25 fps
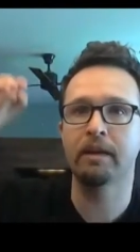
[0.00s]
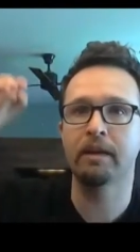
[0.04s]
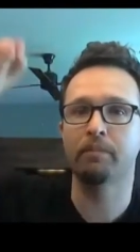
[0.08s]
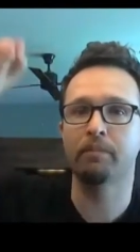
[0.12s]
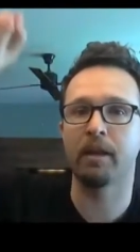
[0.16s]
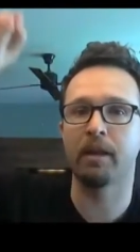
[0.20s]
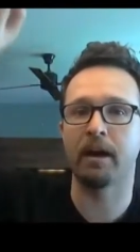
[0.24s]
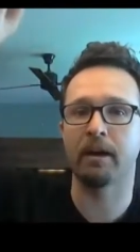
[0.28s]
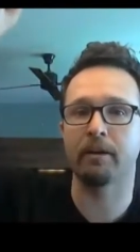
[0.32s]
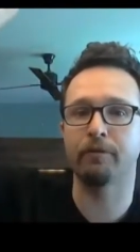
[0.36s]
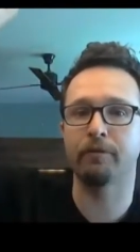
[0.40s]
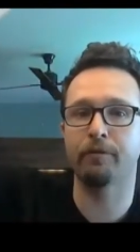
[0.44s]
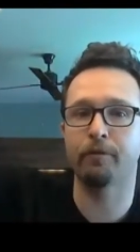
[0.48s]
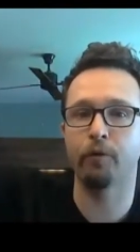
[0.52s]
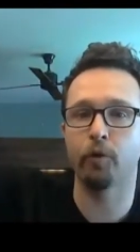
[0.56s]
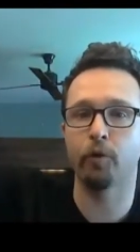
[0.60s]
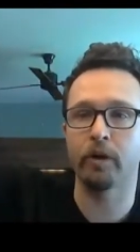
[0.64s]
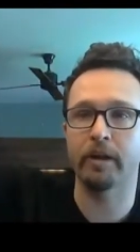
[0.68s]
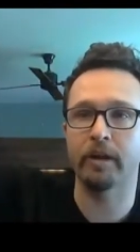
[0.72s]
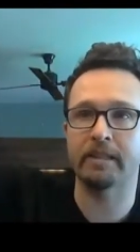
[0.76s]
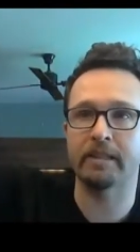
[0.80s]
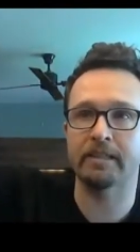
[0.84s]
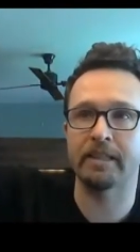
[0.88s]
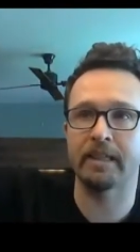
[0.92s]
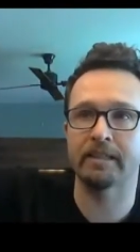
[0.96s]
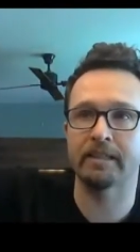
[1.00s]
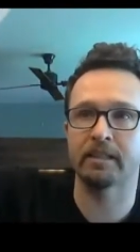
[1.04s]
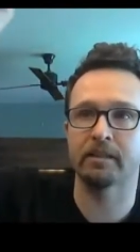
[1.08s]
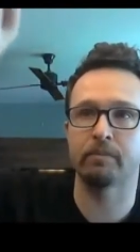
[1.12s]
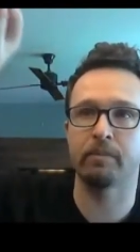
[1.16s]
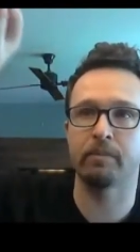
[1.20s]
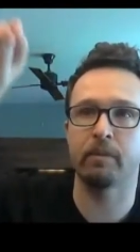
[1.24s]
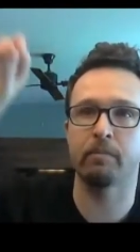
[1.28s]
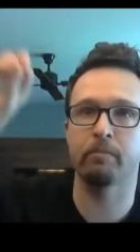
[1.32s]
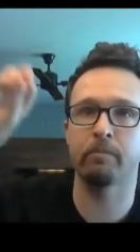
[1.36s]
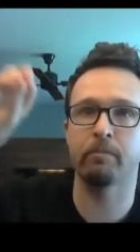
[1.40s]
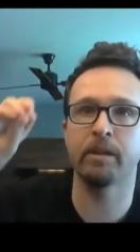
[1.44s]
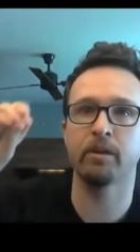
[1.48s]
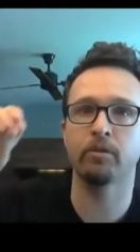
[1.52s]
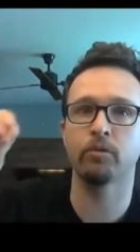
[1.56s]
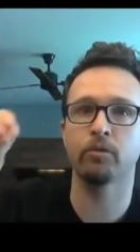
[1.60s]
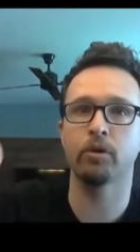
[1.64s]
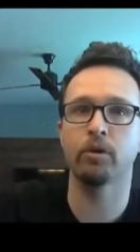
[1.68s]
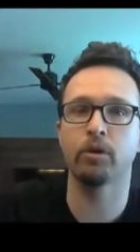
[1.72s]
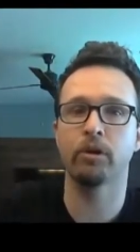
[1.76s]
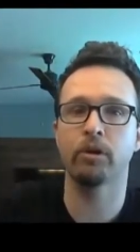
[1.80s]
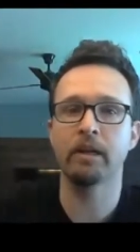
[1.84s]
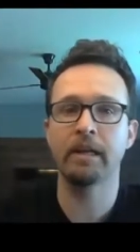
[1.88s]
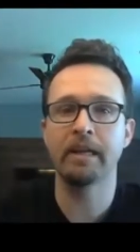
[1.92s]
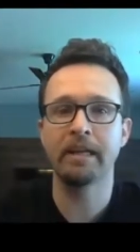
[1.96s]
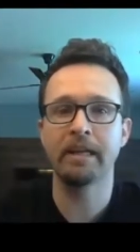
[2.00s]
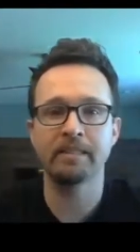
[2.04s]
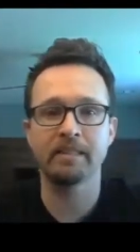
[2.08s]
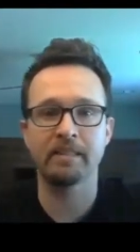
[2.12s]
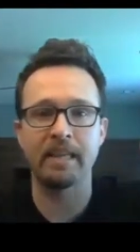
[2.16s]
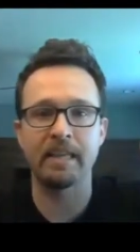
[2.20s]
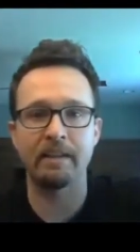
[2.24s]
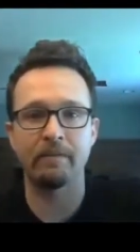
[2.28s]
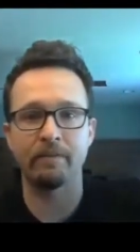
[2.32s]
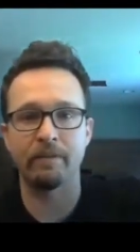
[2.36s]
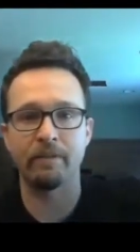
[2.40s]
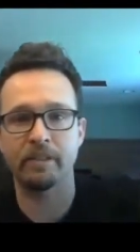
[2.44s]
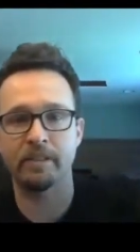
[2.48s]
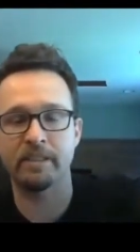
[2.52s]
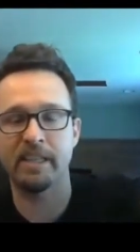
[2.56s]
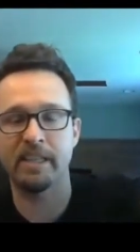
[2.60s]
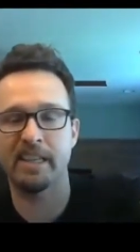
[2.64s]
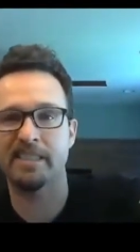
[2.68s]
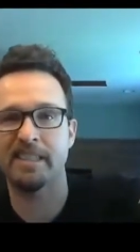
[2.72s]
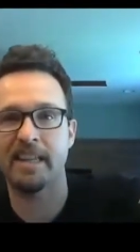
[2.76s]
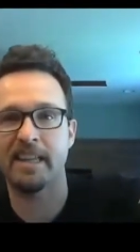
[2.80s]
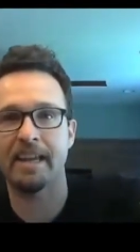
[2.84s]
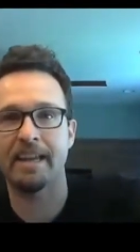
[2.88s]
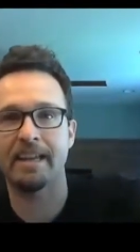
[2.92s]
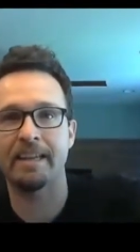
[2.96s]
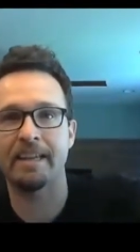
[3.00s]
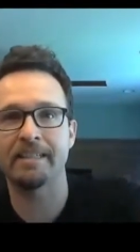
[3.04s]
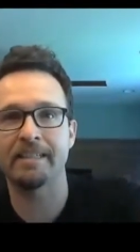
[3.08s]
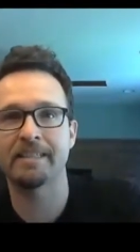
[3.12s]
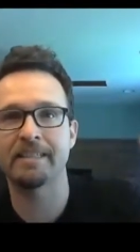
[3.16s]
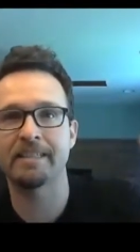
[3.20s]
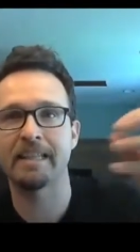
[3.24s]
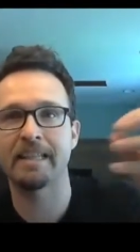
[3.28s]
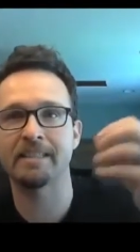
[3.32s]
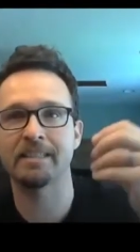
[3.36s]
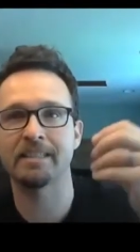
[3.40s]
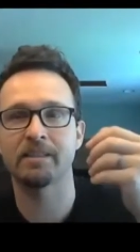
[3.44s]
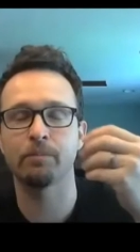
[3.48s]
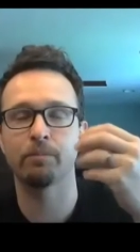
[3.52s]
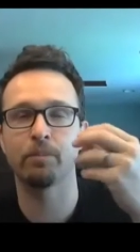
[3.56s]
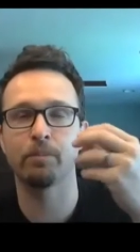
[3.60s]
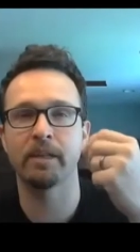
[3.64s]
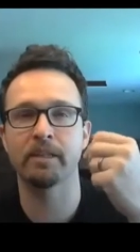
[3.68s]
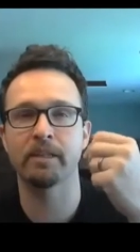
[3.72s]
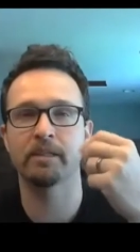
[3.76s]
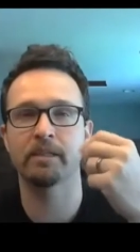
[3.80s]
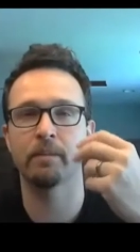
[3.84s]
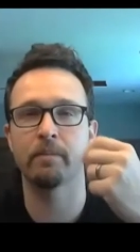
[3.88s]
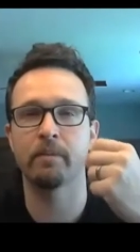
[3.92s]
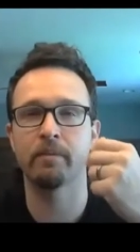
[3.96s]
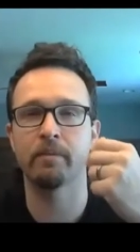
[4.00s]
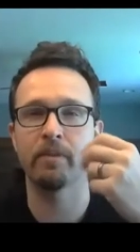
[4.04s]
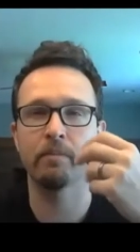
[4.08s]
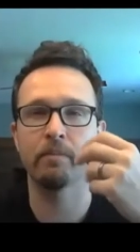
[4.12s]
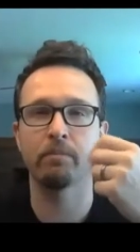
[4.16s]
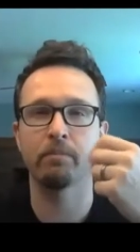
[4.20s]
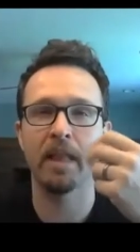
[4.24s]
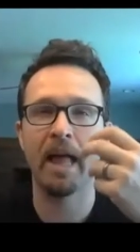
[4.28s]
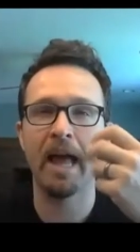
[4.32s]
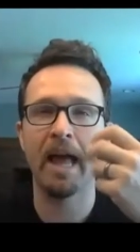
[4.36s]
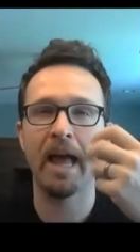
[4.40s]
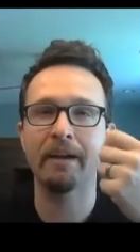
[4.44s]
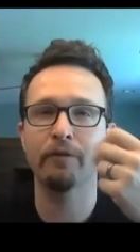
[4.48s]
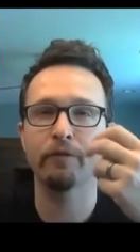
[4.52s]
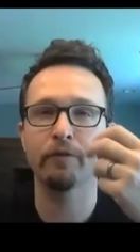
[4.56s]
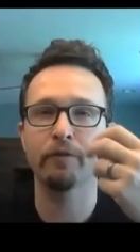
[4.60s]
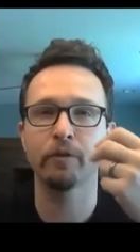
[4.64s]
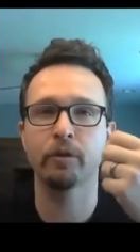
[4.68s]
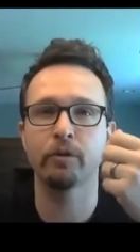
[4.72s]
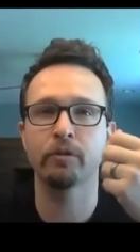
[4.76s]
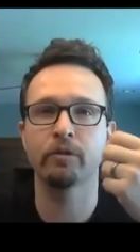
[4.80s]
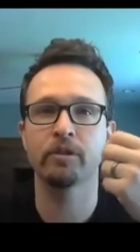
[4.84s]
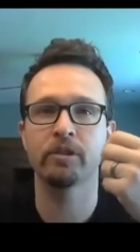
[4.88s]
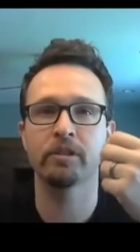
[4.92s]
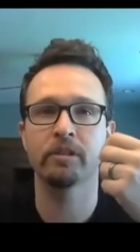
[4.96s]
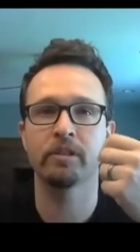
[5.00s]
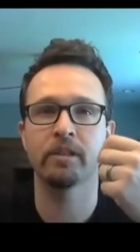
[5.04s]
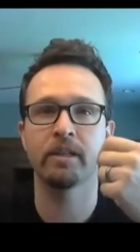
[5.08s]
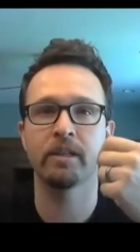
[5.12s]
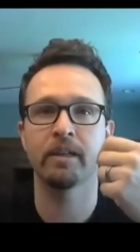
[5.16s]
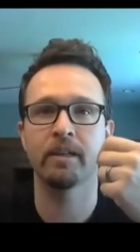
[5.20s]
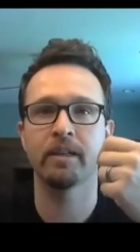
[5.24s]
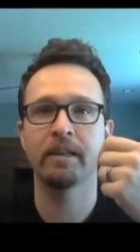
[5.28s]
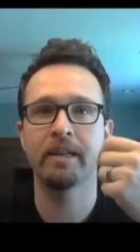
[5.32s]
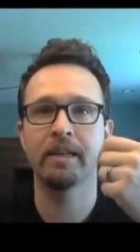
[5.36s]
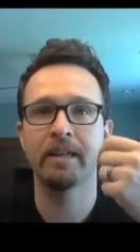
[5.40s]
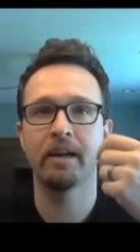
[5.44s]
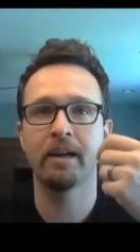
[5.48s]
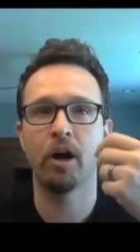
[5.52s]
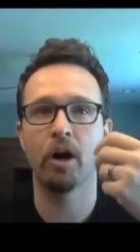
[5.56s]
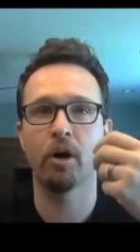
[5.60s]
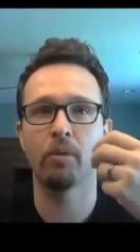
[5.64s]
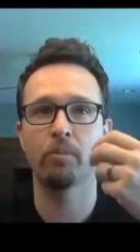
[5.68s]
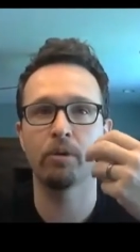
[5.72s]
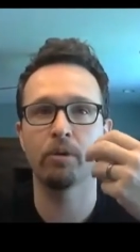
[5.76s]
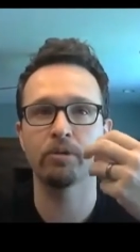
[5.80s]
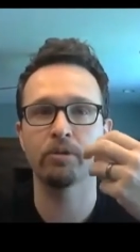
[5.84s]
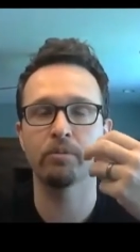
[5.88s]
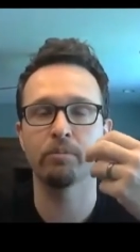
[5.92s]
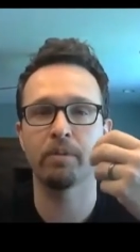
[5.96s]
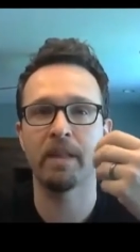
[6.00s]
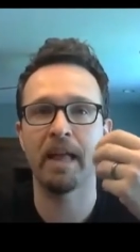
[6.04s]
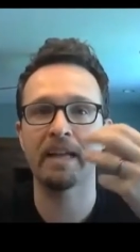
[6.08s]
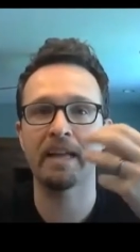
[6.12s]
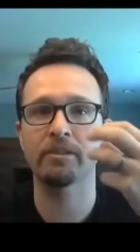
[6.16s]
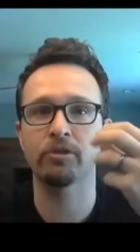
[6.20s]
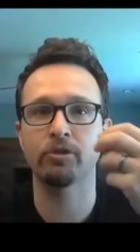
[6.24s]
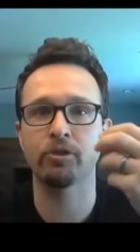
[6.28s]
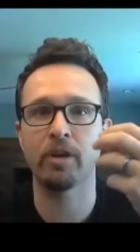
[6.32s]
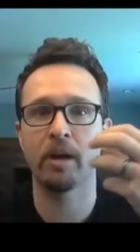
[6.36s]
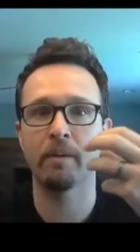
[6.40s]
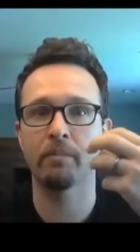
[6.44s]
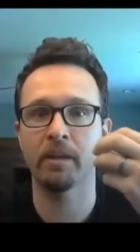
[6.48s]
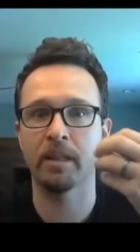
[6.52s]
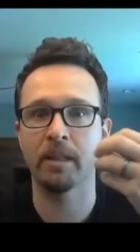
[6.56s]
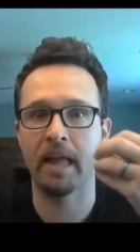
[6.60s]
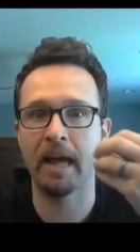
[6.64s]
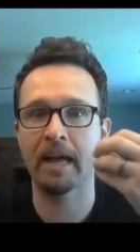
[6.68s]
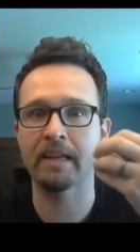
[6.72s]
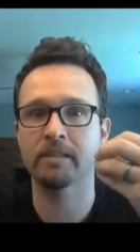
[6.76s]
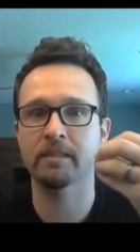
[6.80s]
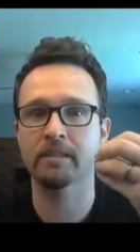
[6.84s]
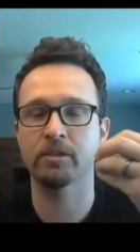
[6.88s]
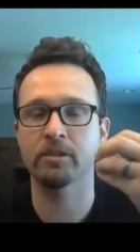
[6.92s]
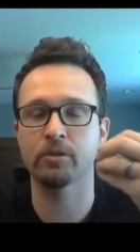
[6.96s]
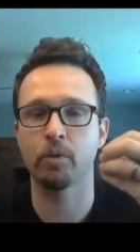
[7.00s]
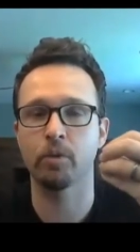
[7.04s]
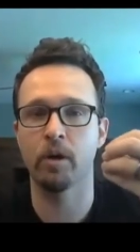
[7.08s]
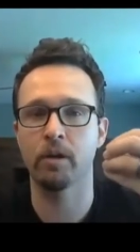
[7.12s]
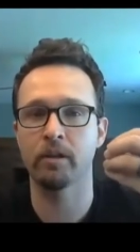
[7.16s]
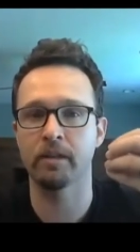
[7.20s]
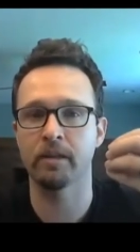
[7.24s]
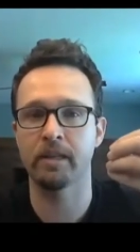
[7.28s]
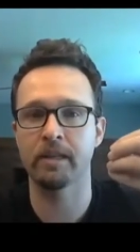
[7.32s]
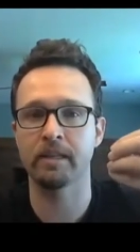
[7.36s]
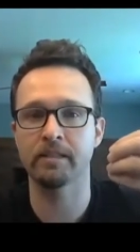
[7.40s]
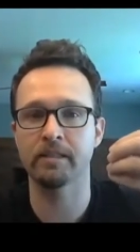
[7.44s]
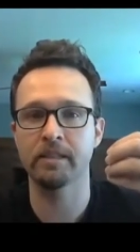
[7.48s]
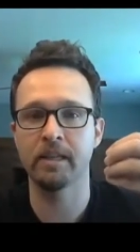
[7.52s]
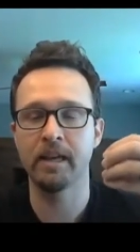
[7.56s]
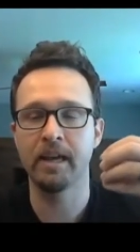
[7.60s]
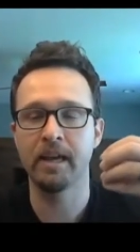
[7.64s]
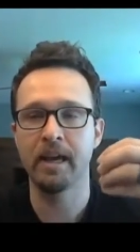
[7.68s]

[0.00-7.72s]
Block 40 tends to be mineral, San Vicente tends to bring some of the black fruits, the almost blackstrap molasses qualities,